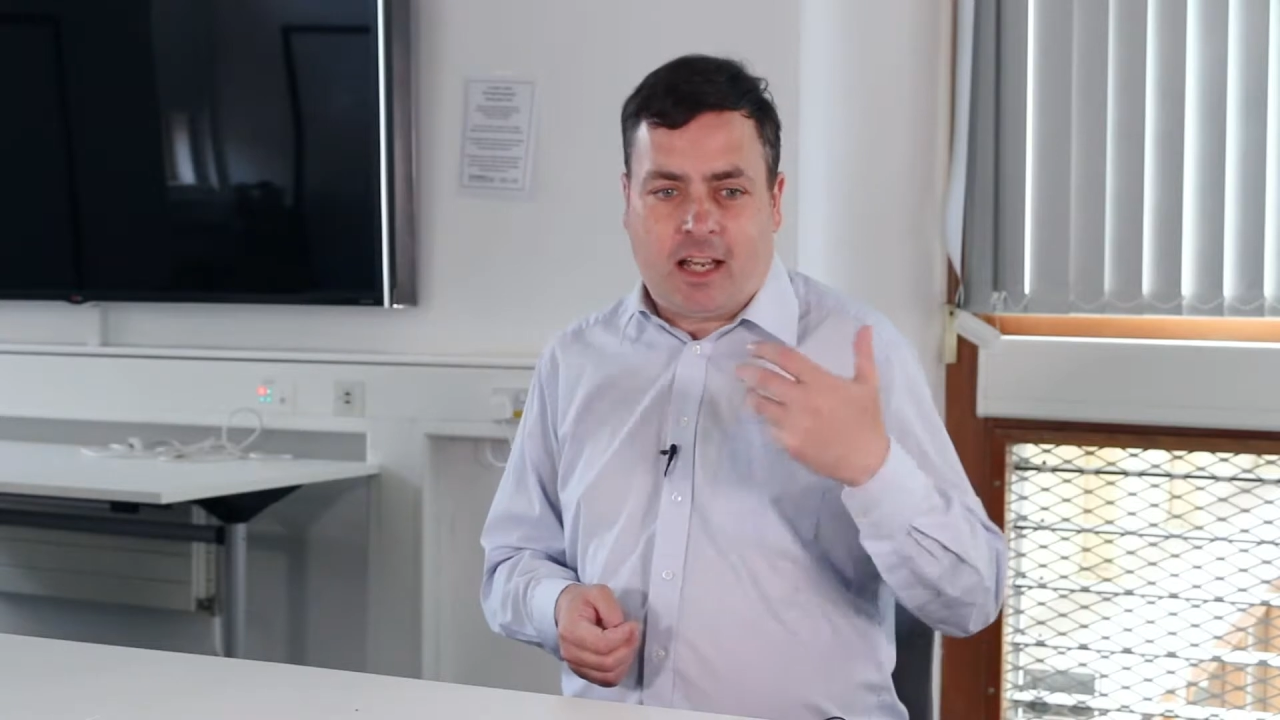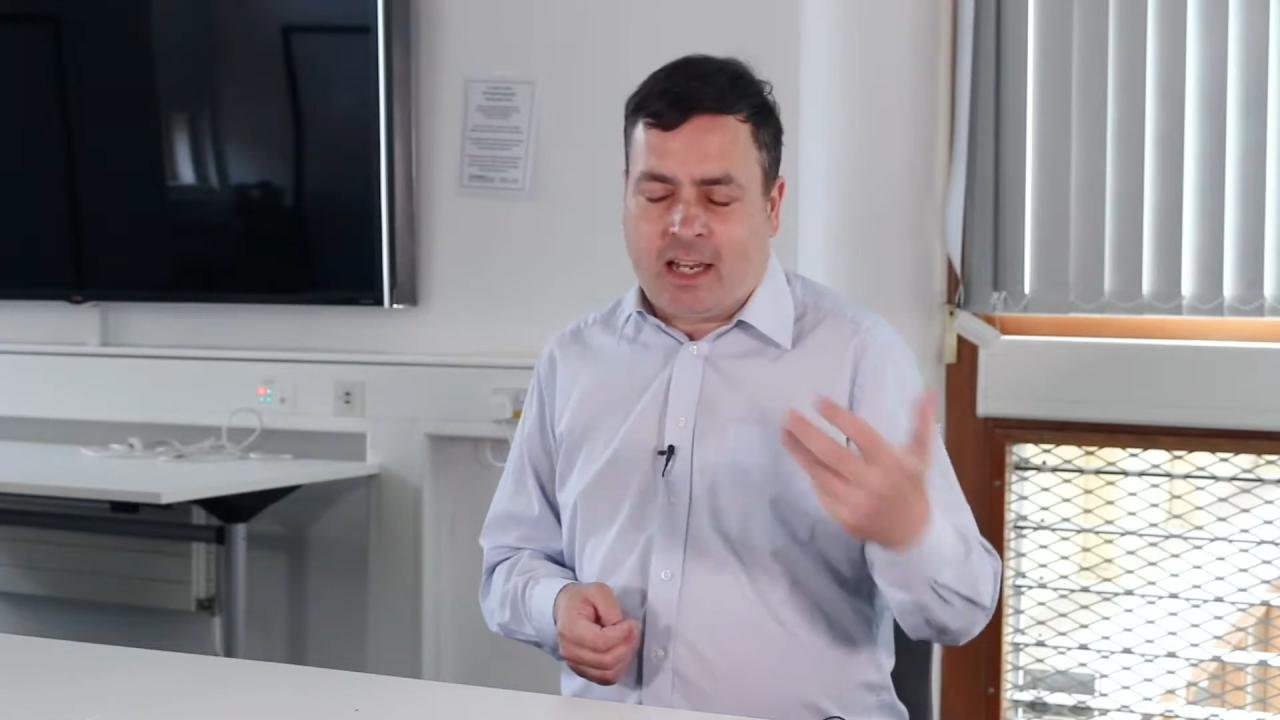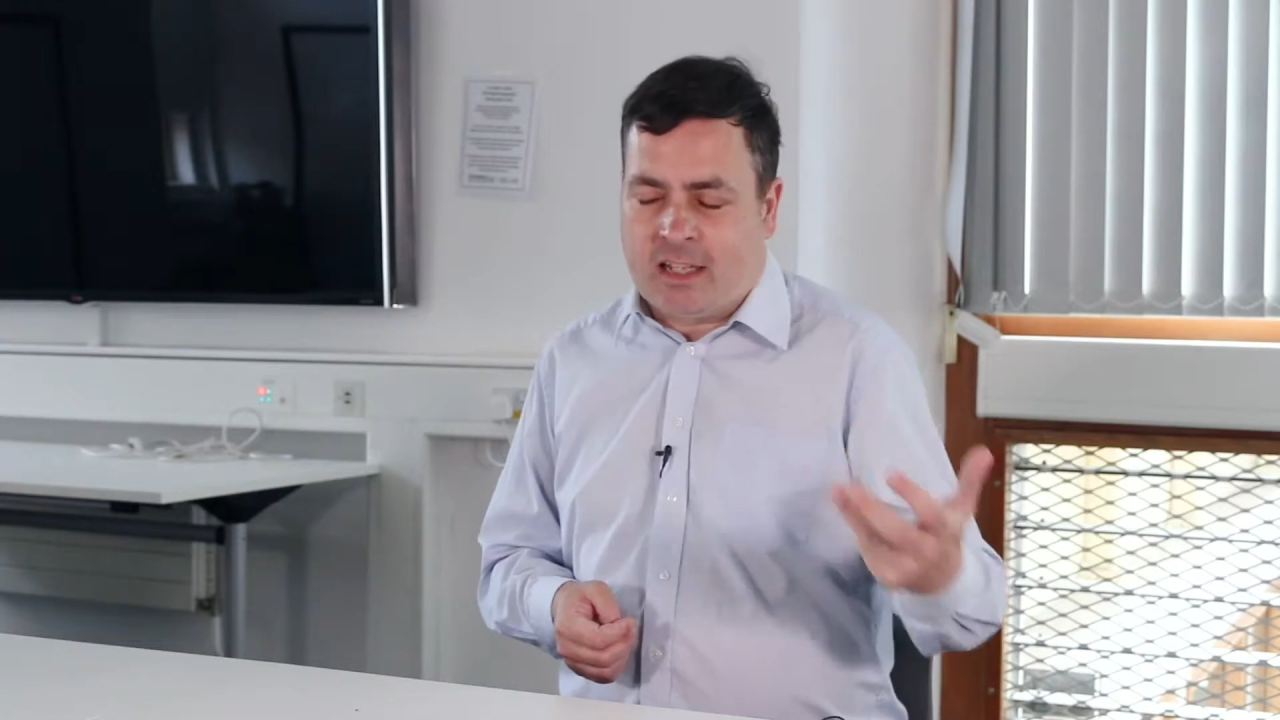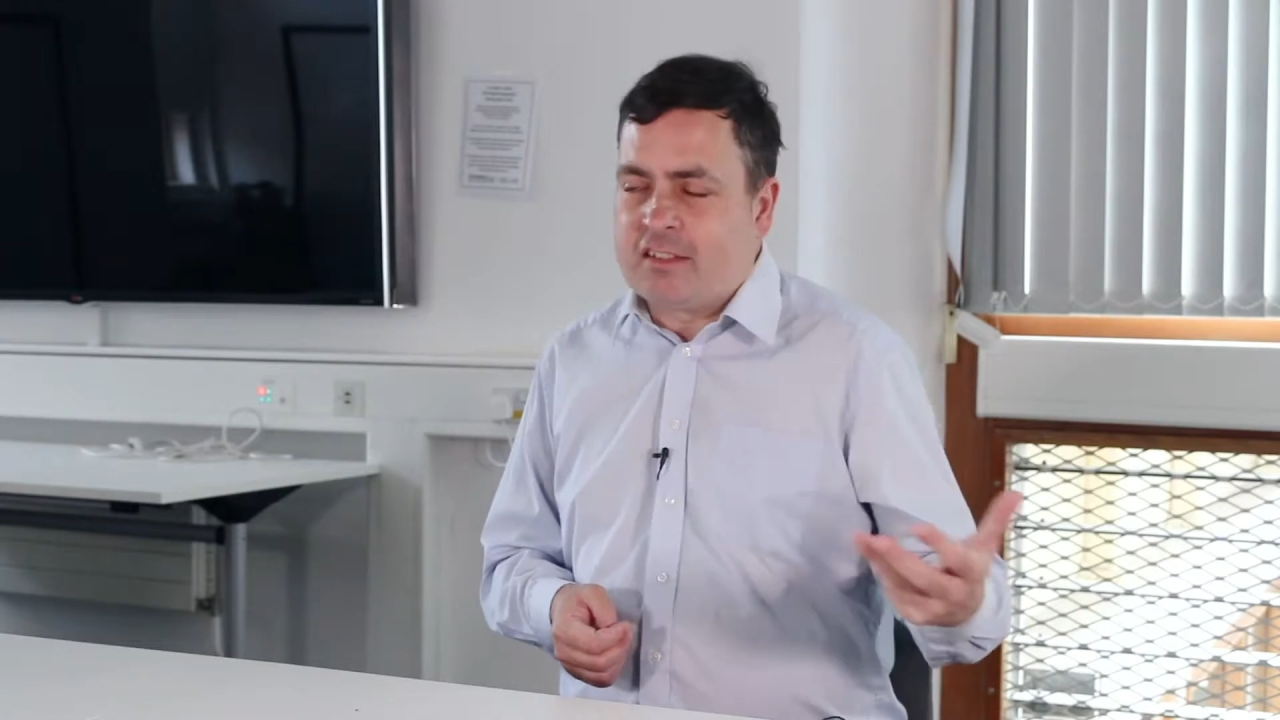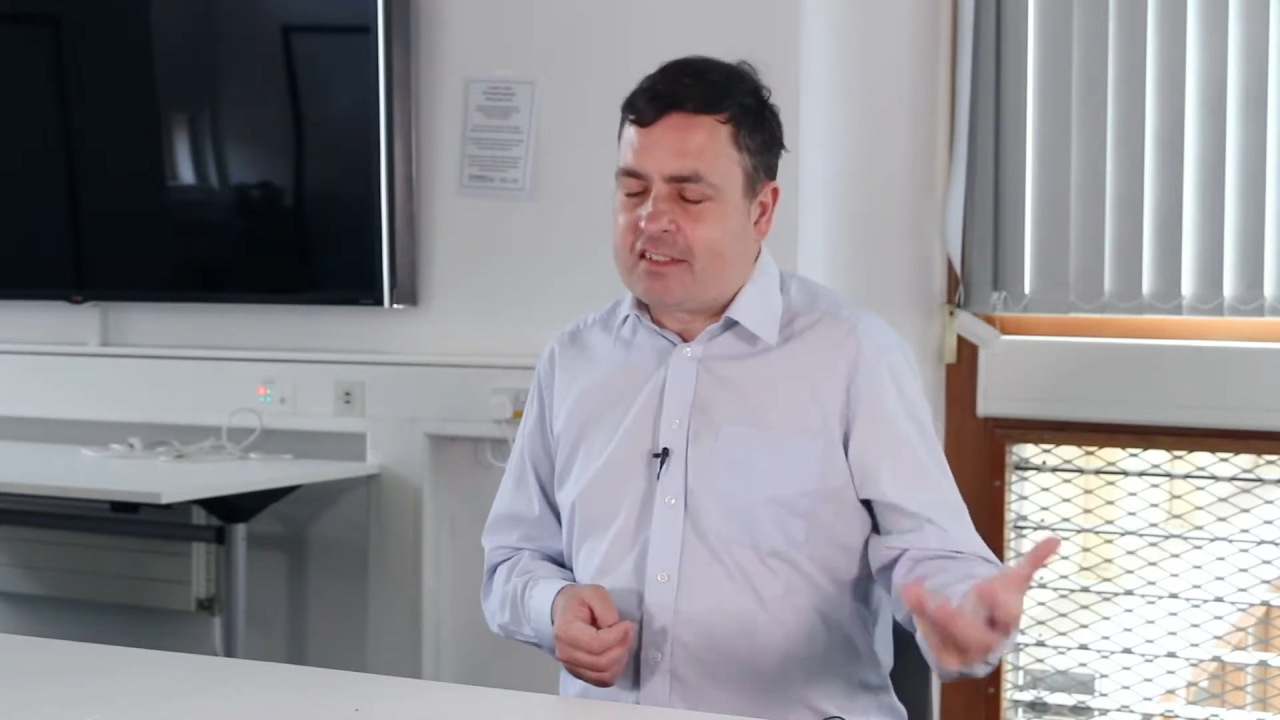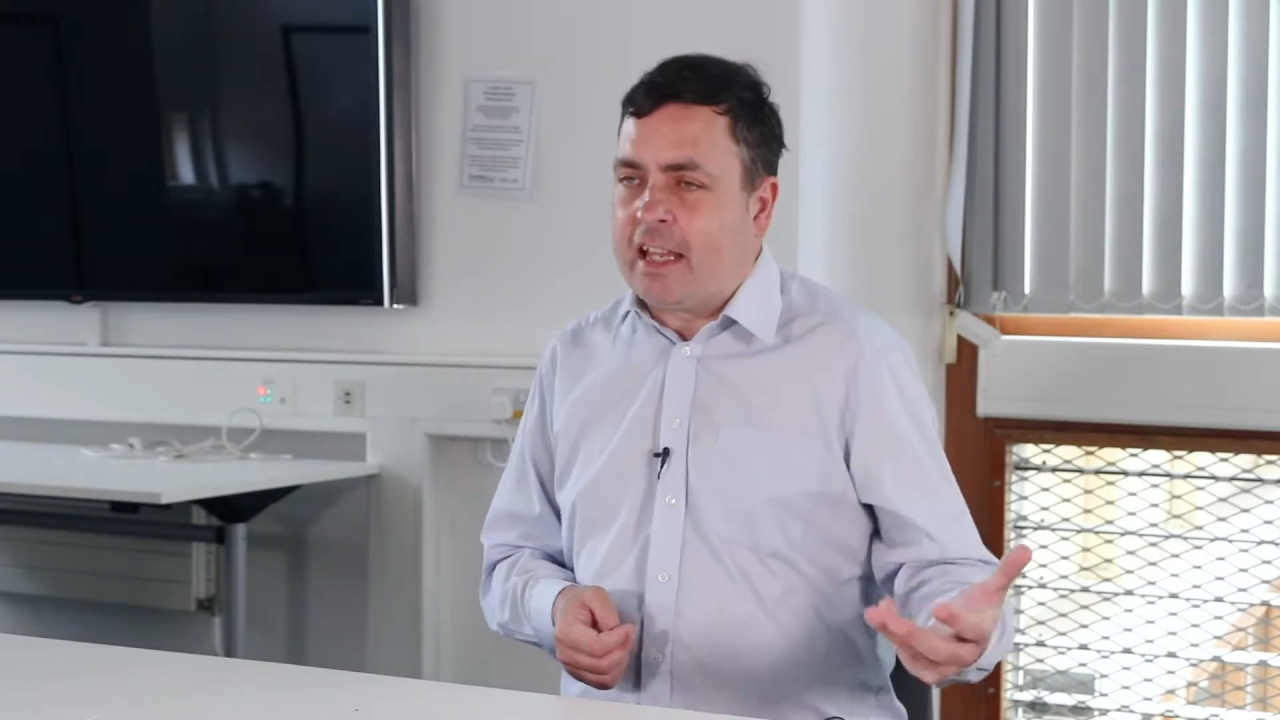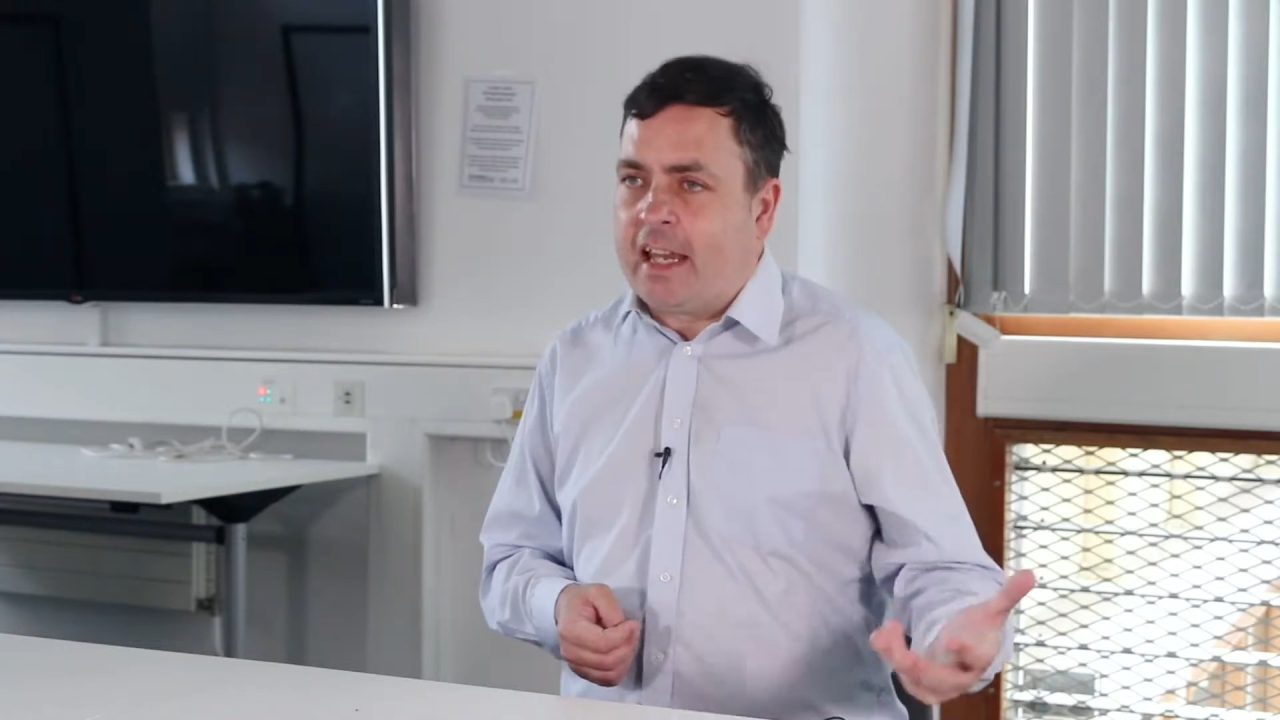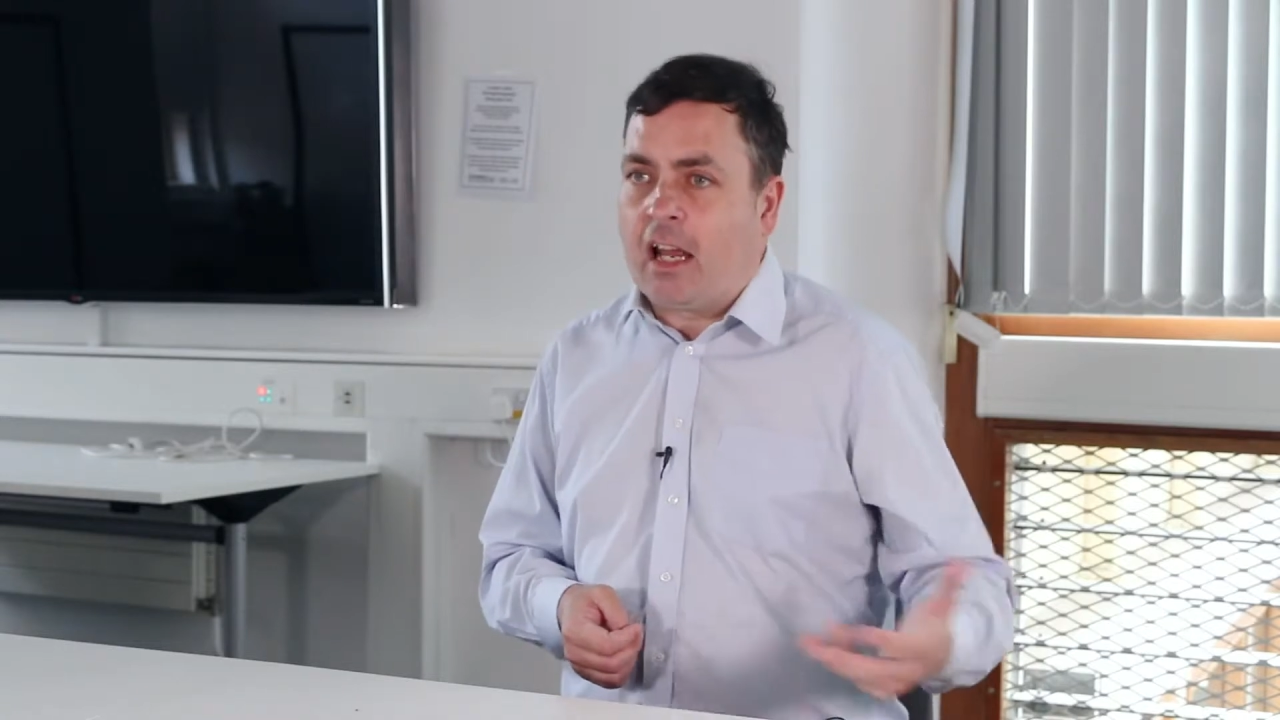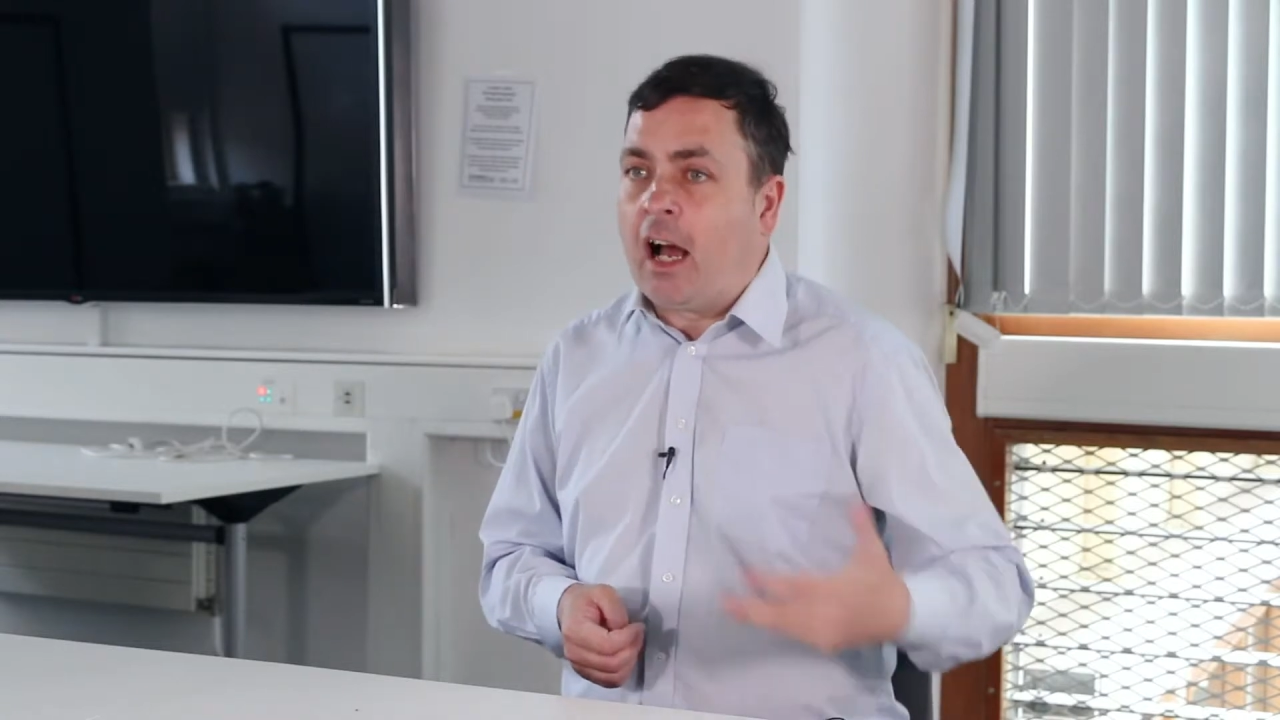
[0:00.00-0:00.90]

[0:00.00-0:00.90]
and say,